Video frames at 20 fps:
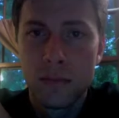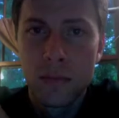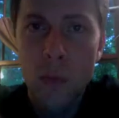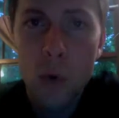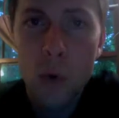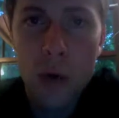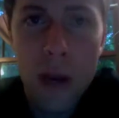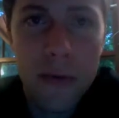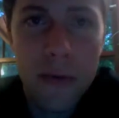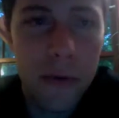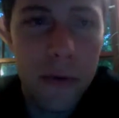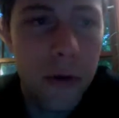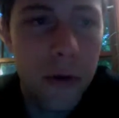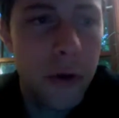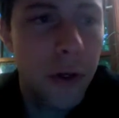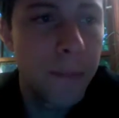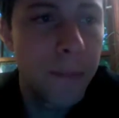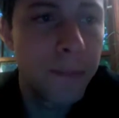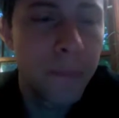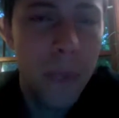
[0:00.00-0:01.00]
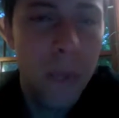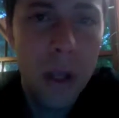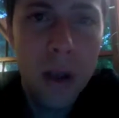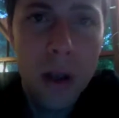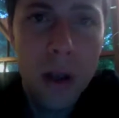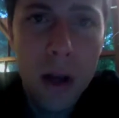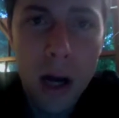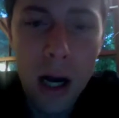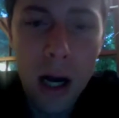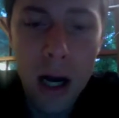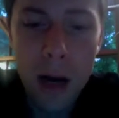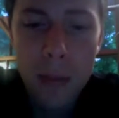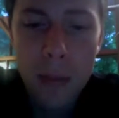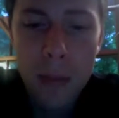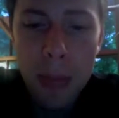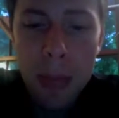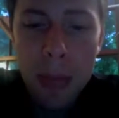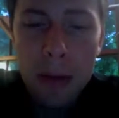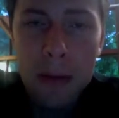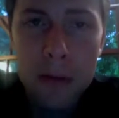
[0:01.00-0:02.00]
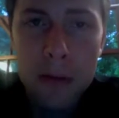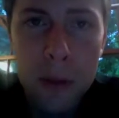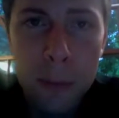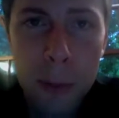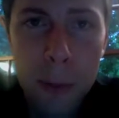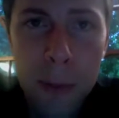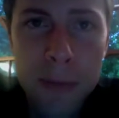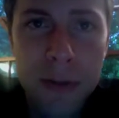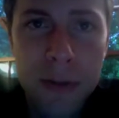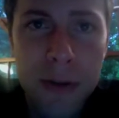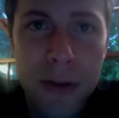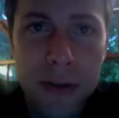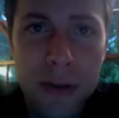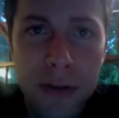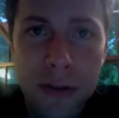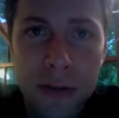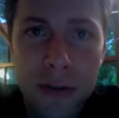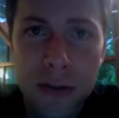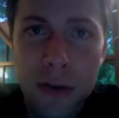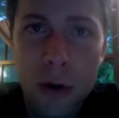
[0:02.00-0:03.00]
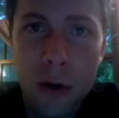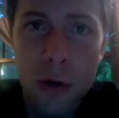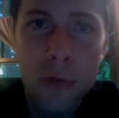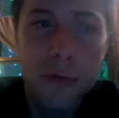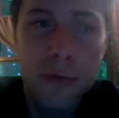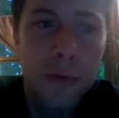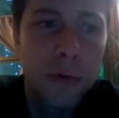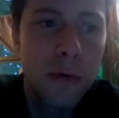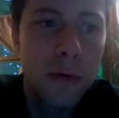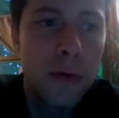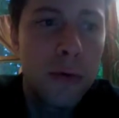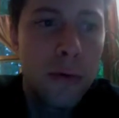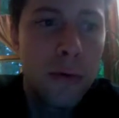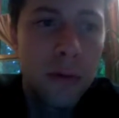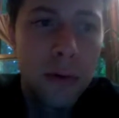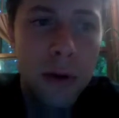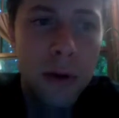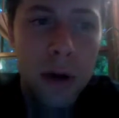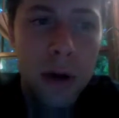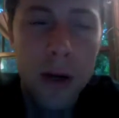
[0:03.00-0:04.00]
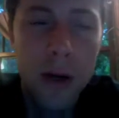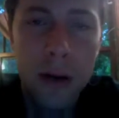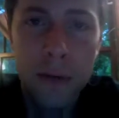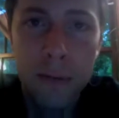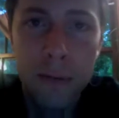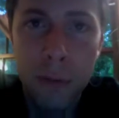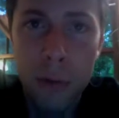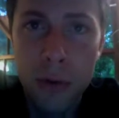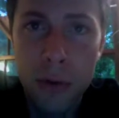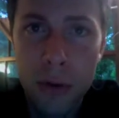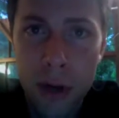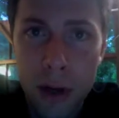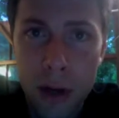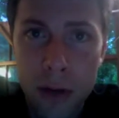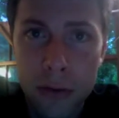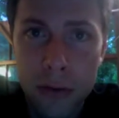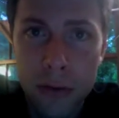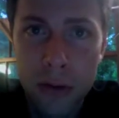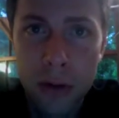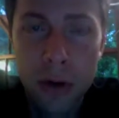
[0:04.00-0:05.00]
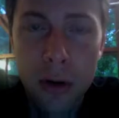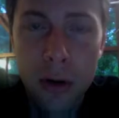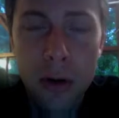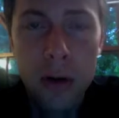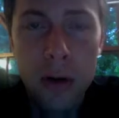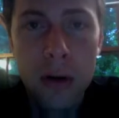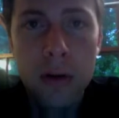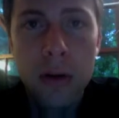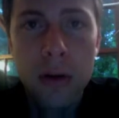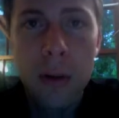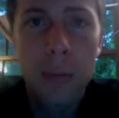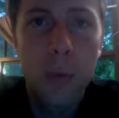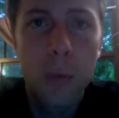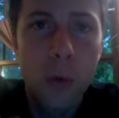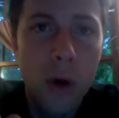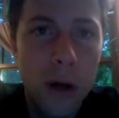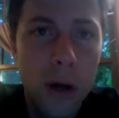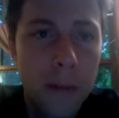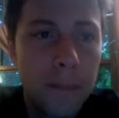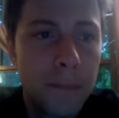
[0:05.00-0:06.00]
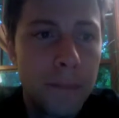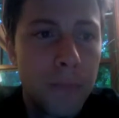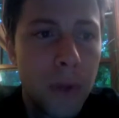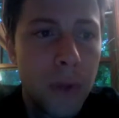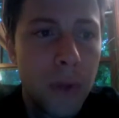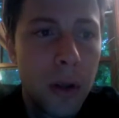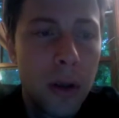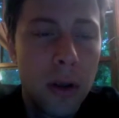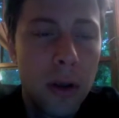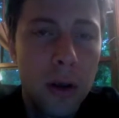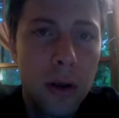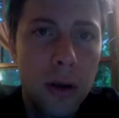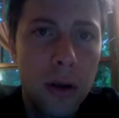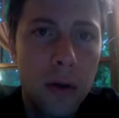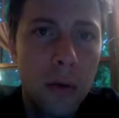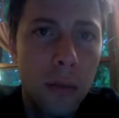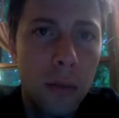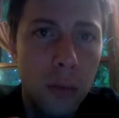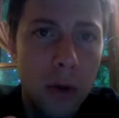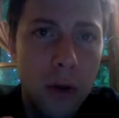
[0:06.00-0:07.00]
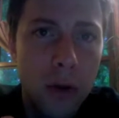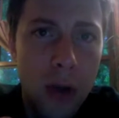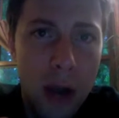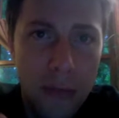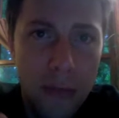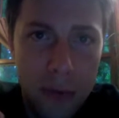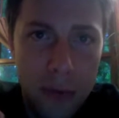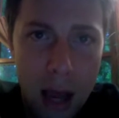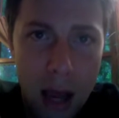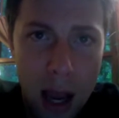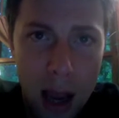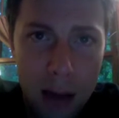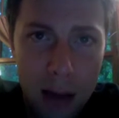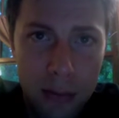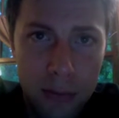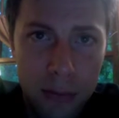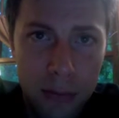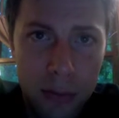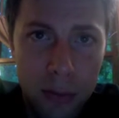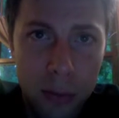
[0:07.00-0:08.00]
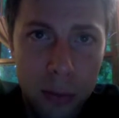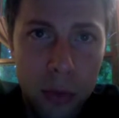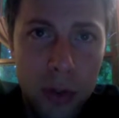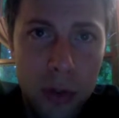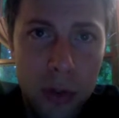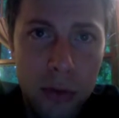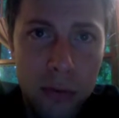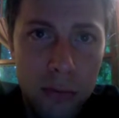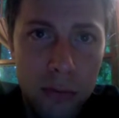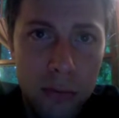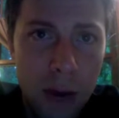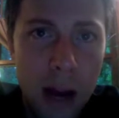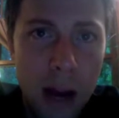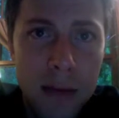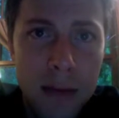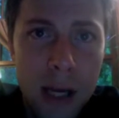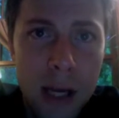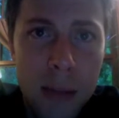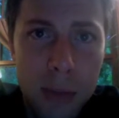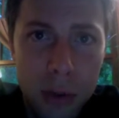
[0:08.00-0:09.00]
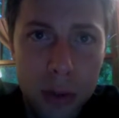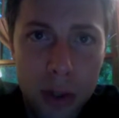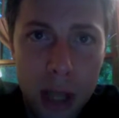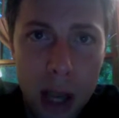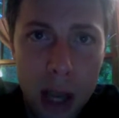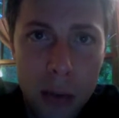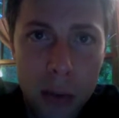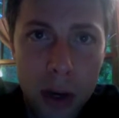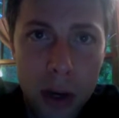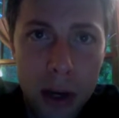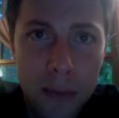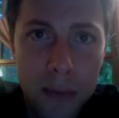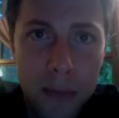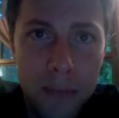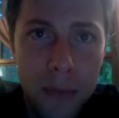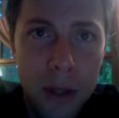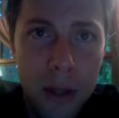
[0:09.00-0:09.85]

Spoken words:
Okay, very good. The purpose of this is to go through four things. Number one, what do you have to have when you Roundtable or Gateway?